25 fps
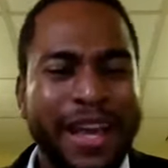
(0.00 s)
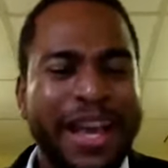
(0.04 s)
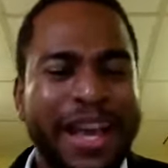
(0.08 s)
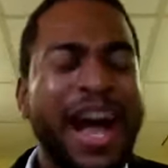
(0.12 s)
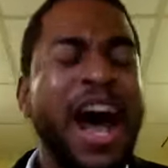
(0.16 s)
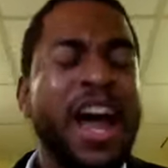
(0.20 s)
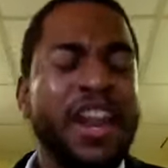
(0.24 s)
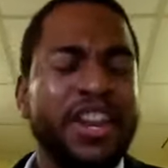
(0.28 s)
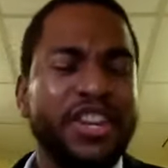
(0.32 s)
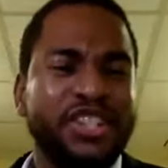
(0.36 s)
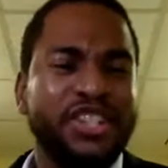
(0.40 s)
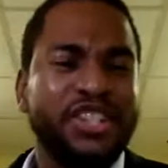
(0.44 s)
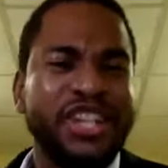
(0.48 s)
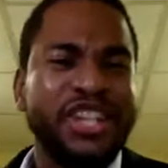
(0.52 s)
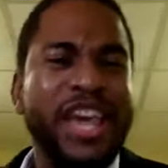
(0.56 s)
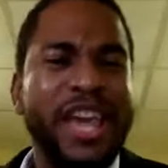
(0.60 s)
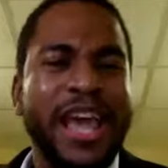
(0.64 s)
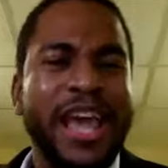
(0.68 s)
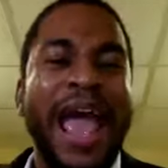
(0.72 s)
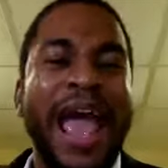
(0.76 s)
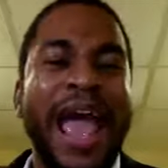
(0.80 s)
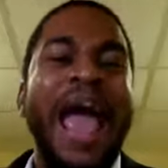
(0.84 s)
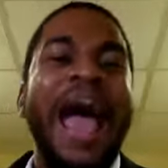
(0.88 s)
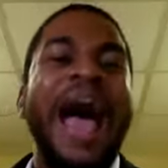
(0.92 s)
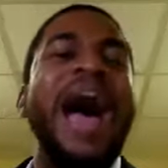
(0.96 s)
God is
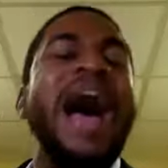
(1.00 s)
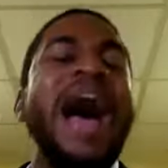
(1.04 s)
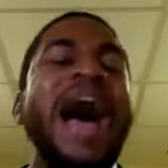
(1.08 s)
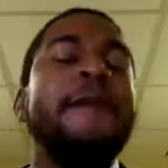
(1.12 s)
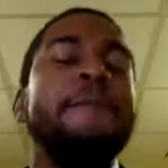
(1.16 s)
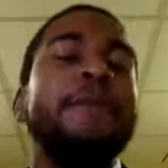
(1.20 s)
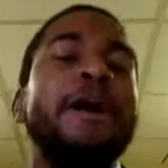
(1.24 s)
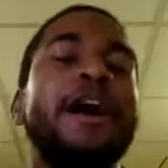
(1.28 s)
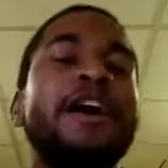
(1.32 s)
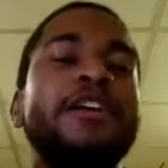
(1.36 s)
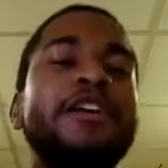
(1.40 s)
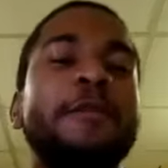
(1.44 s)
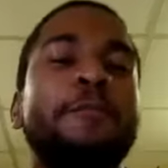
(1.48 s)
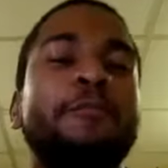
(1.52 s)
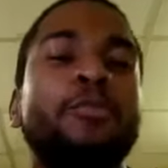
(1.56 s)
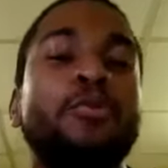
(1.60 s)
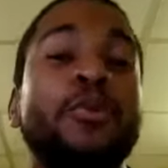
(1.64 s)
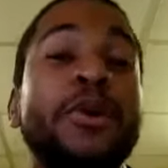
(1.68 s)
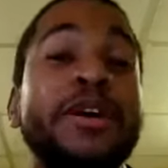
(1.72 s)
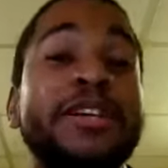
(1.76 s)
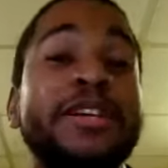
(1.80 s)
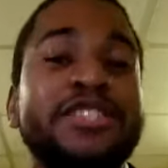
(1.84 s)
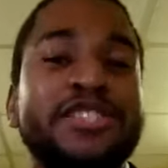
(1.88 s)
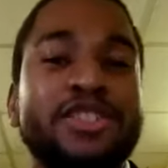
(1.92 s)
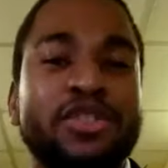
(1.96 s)
saying, I'm going to
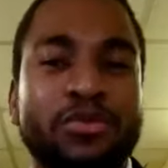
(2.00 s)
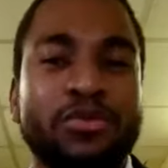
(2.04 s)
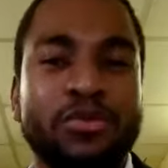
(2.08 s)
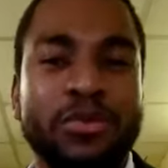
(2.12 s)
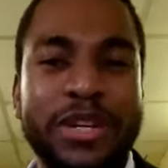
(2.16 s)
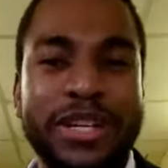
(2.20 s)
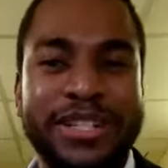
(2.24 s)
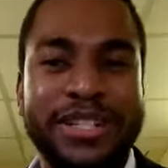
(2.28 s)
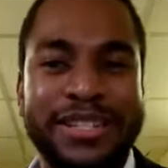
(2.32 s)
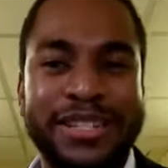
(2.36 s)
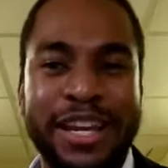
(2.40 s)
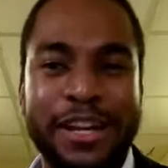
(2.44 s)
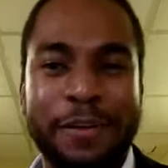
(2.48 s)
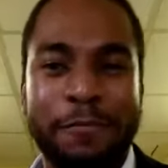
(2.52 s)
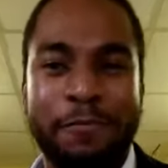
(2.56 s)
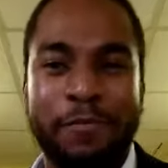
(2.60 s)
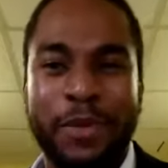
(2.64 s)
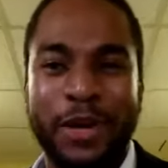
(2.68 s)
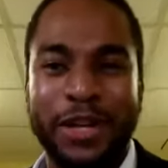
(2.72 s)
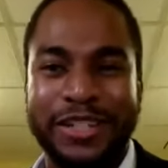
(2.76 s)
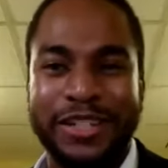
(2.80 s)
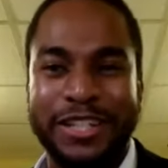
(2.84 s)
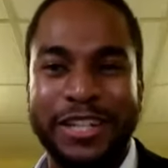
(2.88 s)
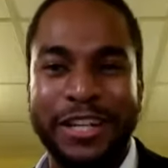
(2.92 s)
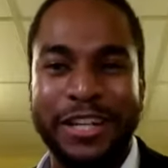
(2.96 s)
press the reset
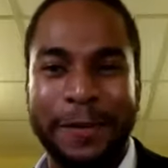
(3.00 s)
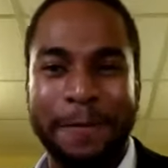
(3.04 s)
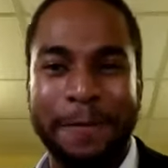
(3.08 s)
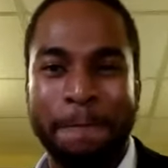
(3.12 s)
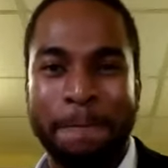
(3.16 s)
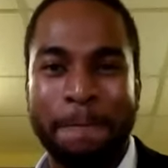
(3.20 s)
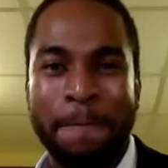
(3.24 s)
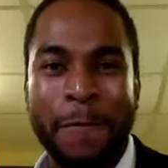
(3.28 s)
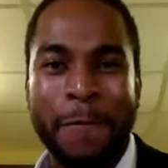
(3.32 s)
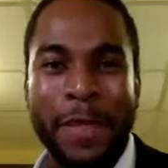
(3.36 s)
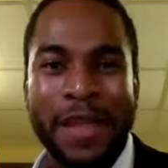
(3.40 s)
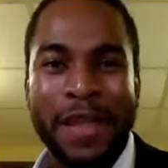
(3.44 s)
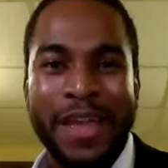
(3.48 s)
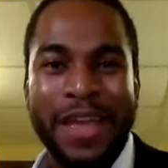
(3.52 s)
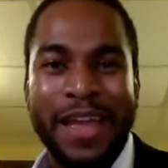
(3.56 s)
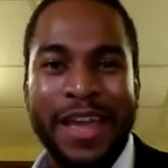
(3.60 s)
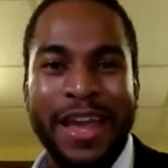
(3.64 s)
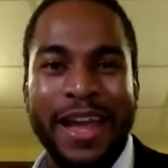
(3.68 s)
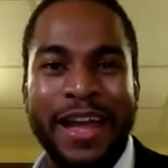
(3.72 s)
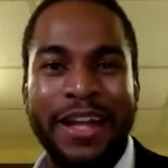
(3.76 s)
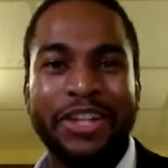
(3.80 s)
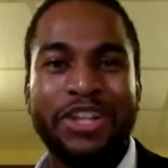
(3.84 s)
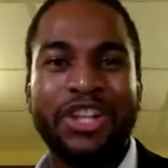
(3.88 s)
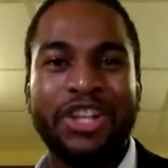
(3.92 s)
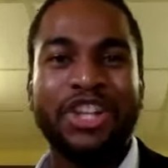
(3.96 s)
button
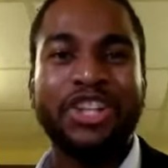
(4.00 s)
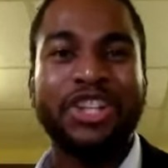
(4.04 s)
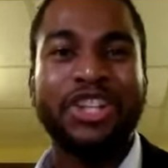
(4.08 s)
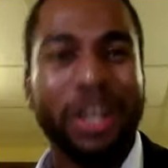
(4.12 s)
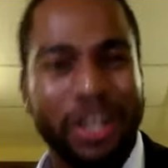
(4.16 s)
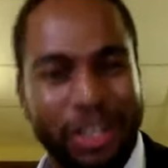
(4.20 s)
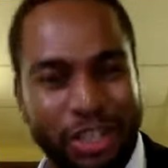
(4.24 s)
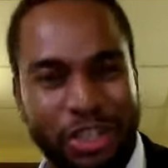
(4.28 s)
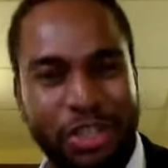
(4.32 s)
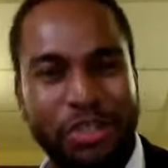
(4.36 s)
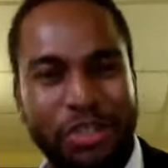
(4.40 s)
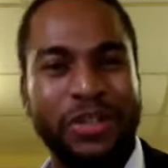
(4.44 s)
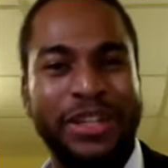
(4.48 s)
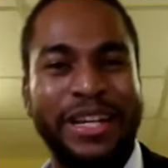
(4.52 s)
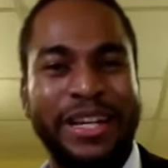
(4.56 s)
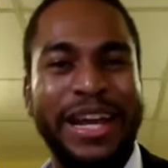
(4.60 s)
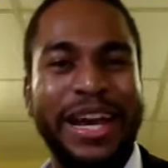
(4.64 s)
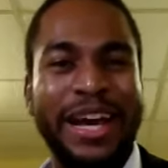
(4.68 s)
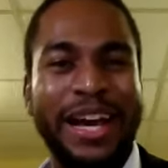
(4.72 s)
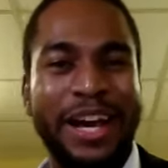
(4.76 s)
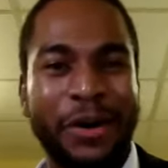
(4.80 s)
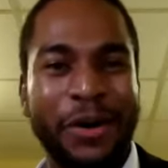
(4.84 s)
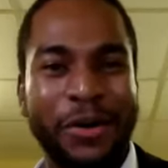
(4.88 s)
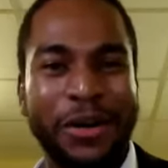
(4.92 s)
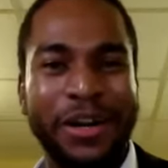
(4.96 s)
and shut you
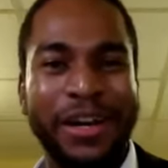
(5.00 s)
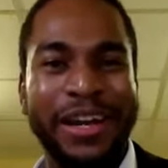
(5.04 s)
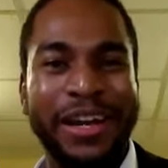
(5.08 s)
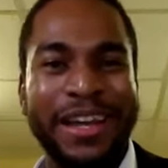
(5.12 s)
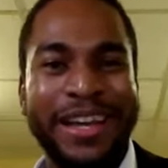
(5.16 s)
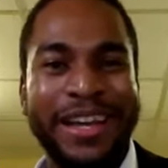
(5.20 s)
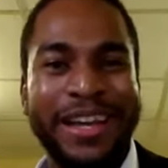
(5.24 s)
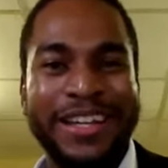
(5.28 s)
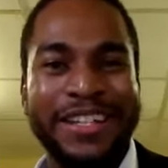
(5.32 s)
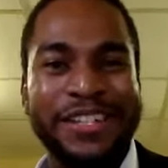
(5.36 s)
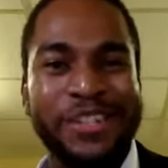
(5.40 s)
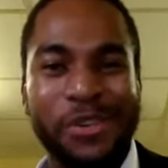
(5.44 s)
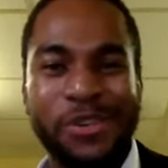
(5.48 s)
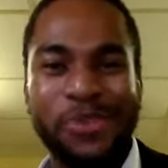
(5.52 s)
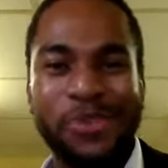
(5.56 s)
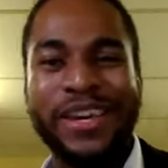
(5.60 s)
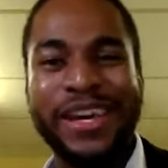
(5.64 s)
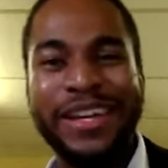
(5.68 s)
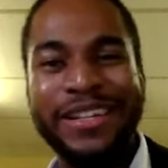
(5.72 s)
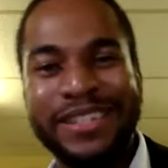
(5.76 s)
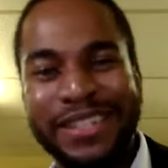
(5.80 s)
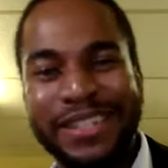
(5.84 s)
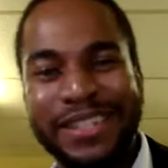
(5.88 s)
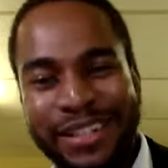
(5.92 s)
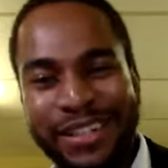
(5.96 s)
down so you
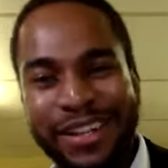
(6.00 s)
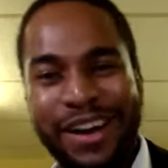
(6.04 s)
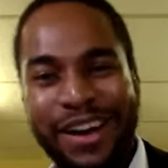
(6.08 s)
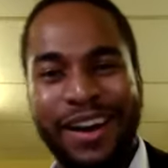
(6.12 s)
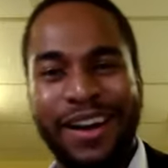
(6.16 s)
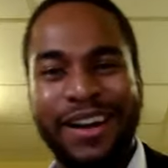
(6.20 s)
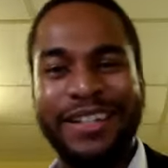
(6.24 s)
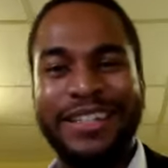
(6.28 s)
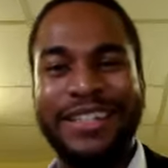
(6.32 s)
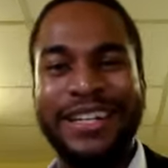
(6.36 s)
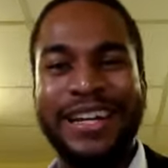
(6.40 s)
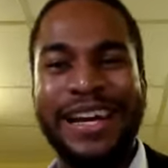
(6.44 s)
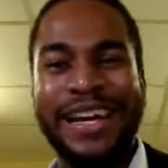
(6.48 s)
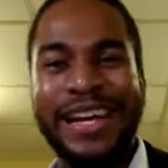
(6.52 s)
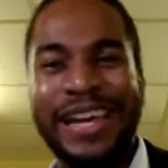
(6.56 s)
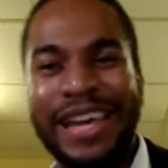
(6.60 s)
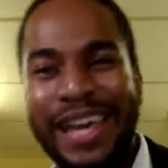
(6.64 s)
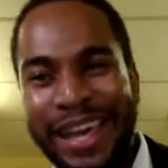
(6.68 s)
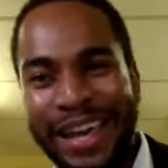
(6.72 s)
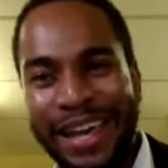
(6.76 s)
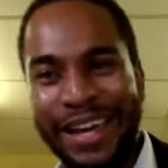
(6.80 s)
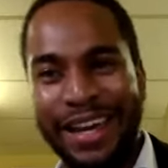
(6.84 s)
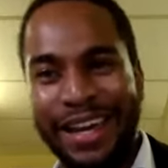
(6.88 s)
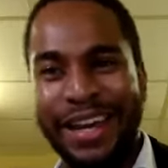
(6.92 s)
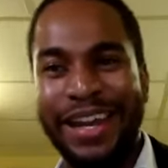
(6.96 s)
can start
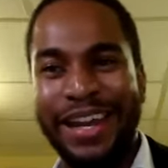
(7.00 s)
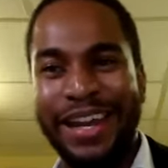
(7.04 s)
again.